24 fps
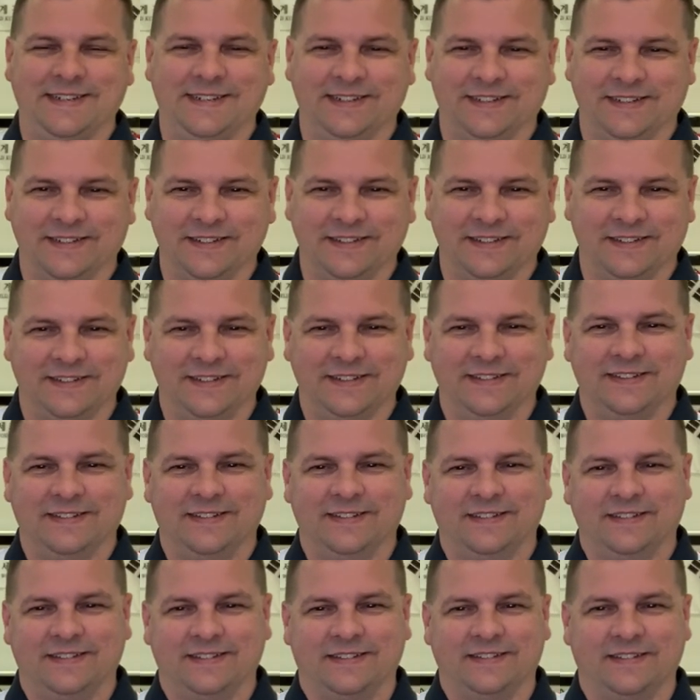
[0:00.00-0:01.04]
we'll
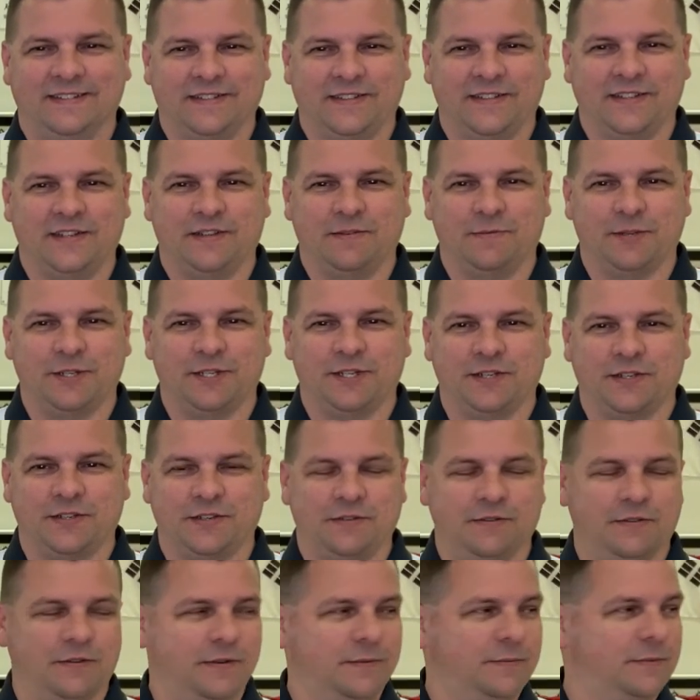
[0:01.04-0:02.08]
see how much I
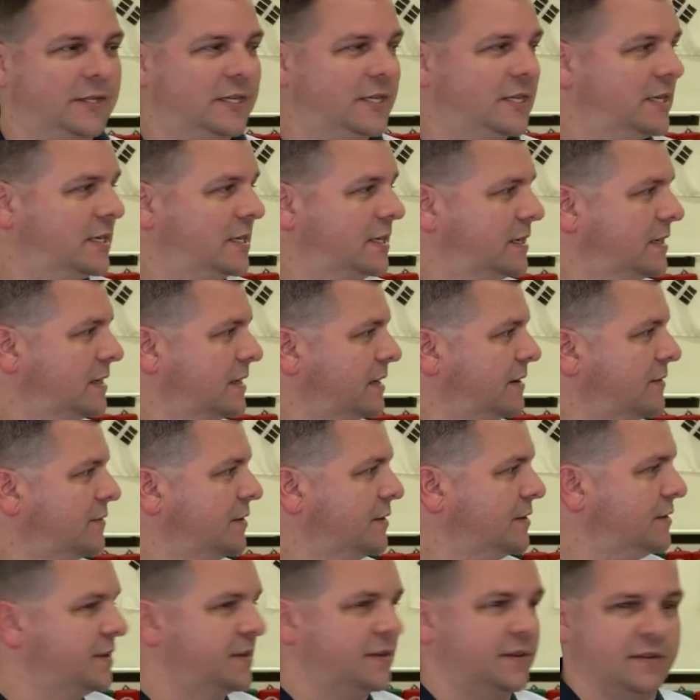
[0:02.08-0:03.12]
screw up today. I
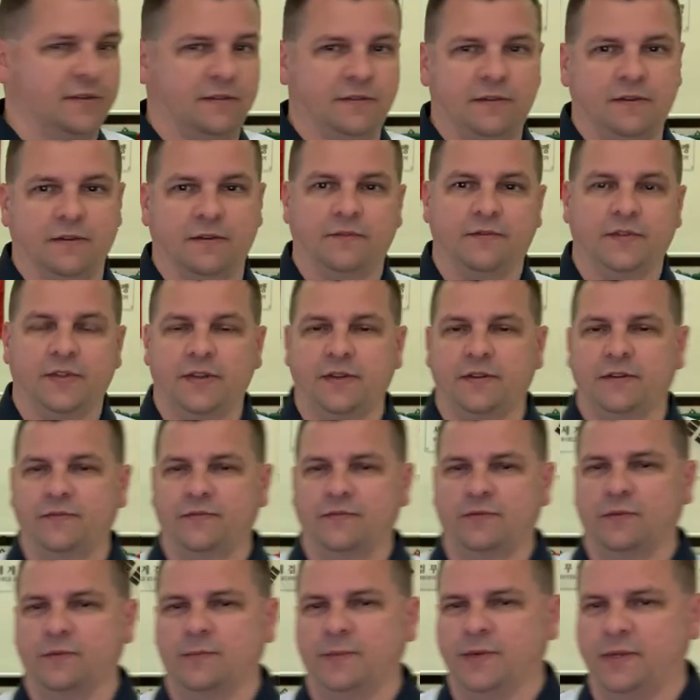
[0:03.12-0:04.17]
haven't done a long video
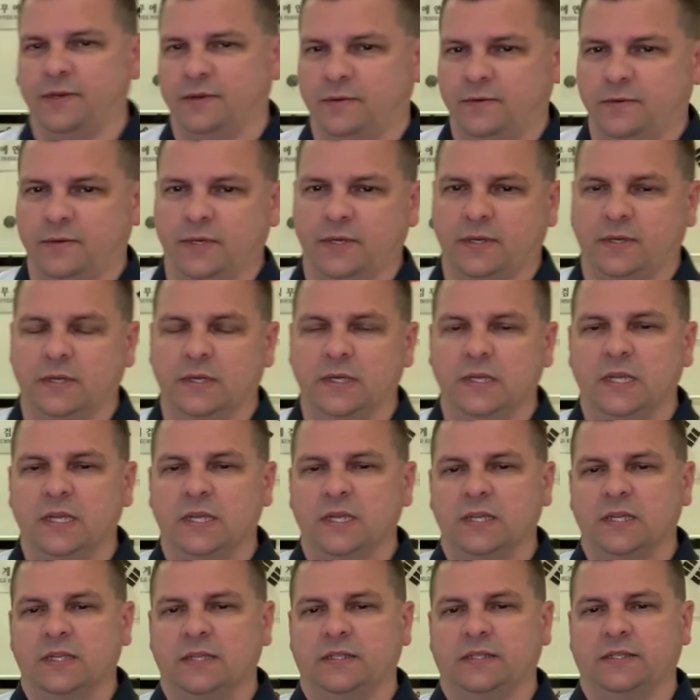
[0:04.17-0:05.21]
format in a while.
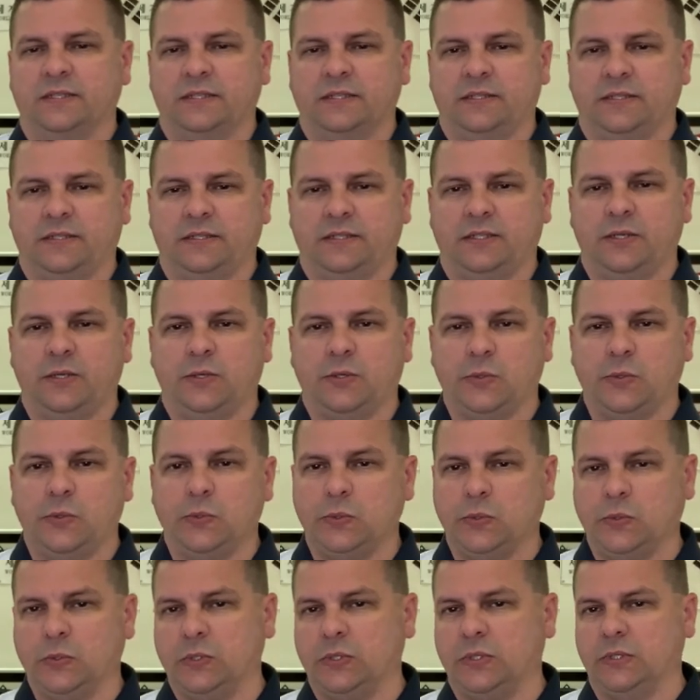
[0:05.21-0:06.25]

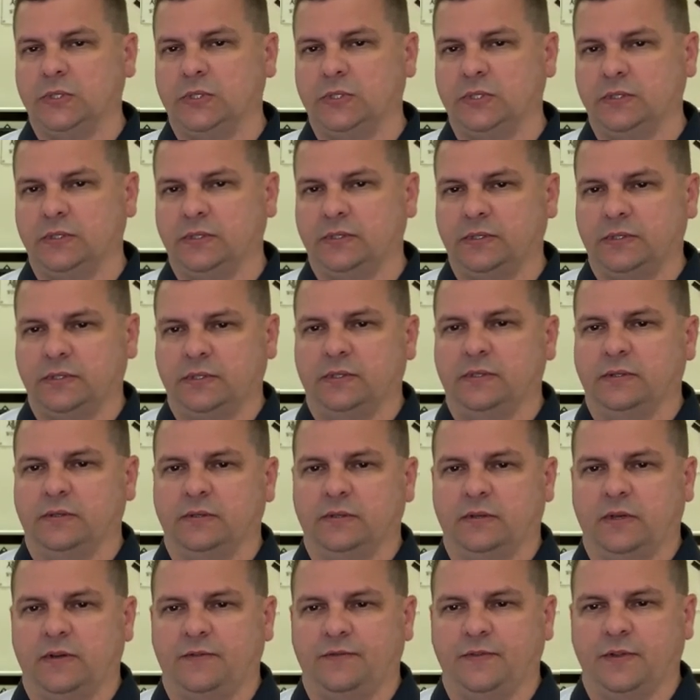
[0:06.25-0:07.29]
So,
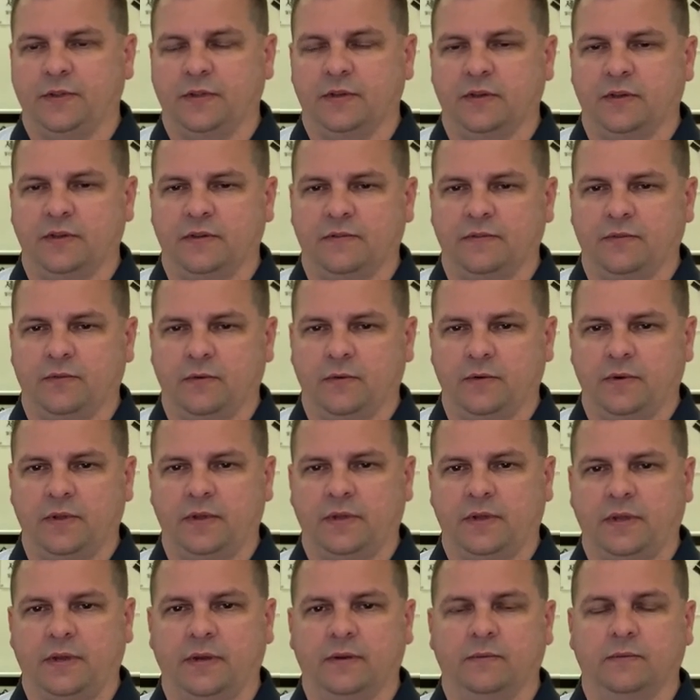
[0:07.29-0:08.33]
off the cuff or
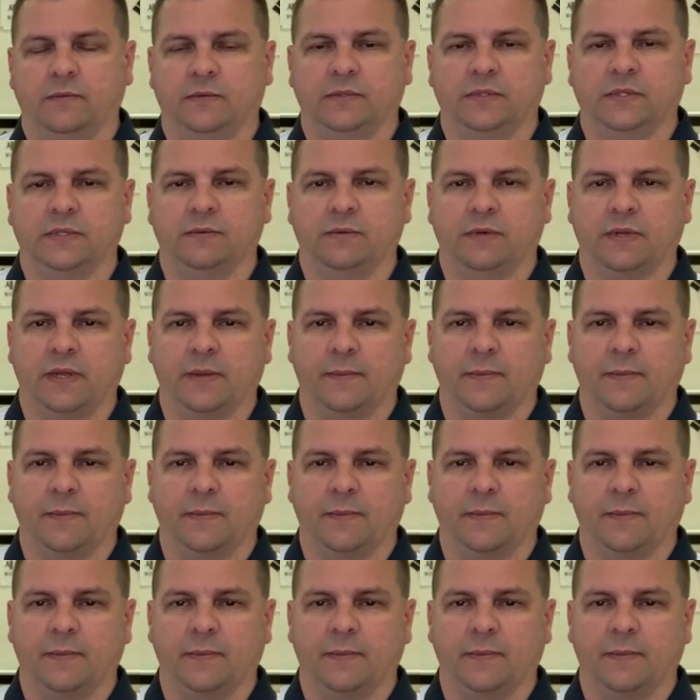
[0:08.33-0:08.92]
not, we'll see what